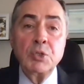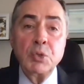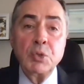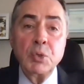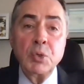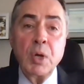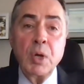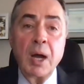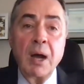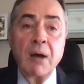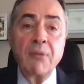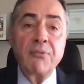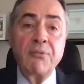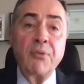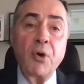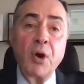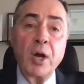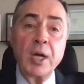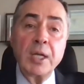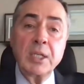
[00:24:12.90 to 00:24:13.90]
to
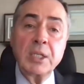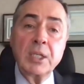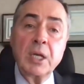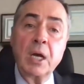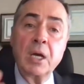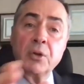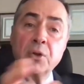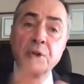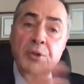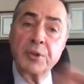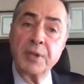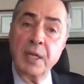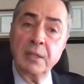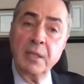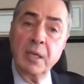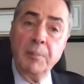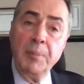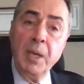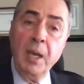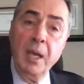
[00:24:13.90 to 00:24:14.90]
avoid
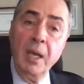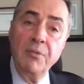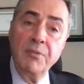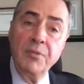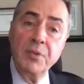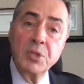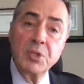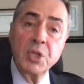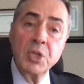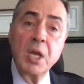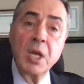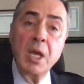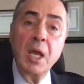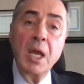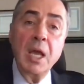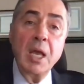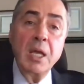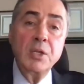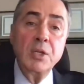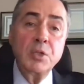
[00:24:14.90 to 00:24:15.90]
unauthentic behaviors
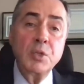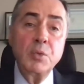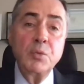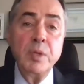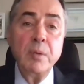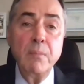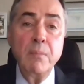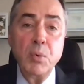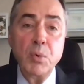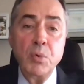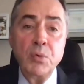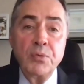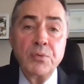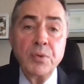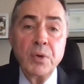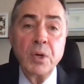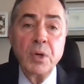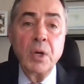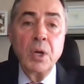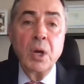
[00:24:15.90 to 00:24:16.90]
and to
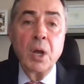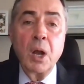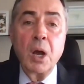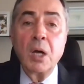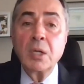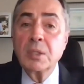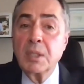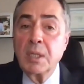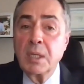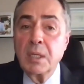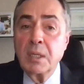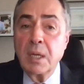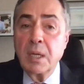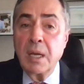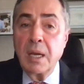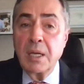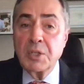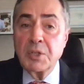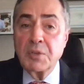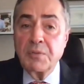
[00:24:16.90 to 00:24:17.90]
remove
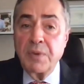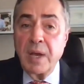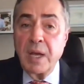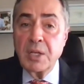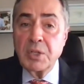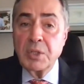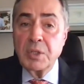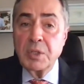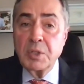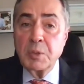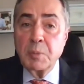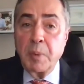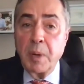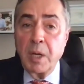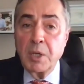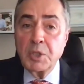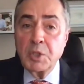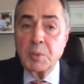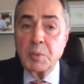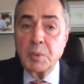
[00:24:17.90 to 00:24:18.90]
content as fast as
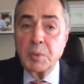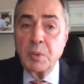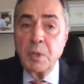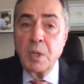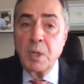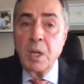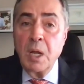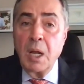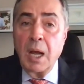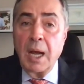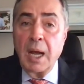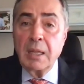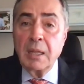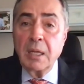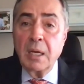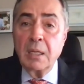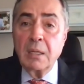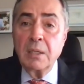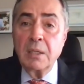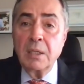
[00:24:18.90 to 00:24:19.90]
possible. I
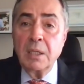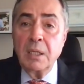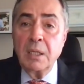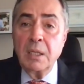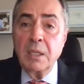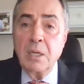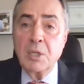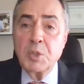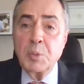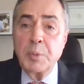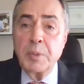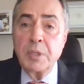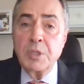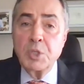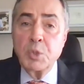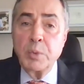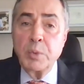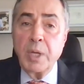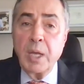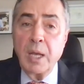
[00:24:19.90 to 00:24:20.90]
thought the
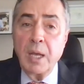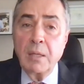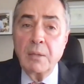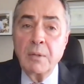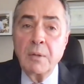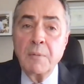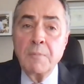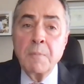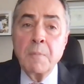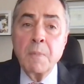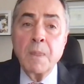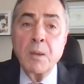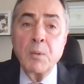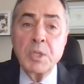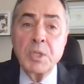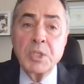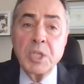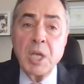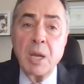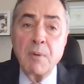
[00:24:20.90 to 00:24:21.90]
experience we had
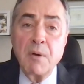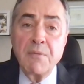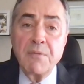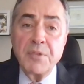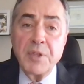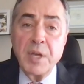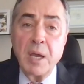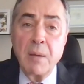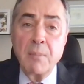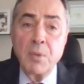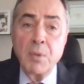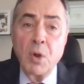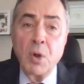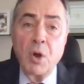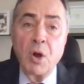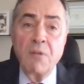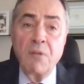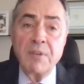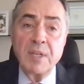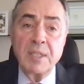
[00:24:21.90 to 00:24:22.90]
with some of them
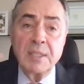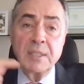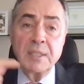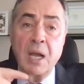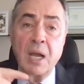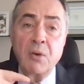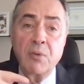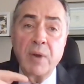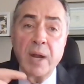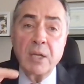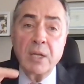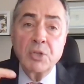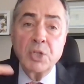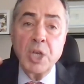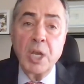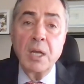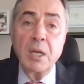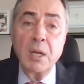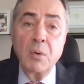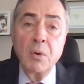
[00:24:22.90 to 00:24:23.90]
of a direct
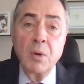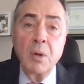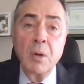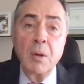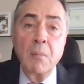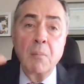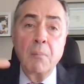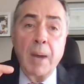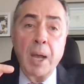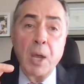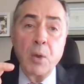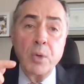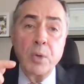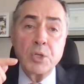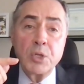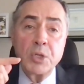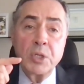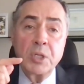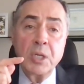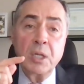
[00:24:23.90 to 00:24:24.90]
channel by
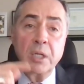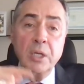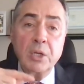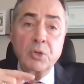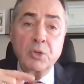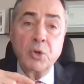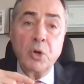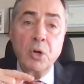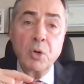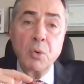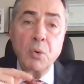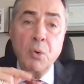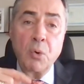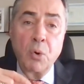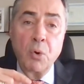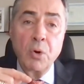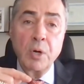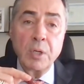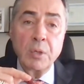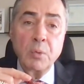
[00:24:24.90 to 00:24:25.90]
which the electoral
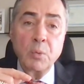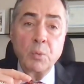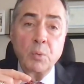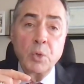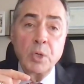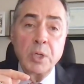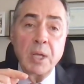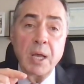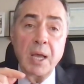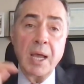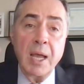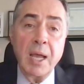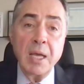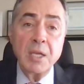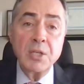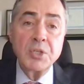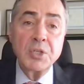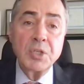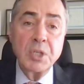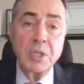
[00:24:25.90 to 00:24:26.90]
court would
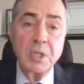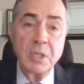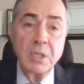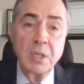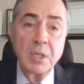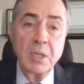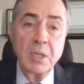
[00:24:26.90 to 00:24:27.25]
ask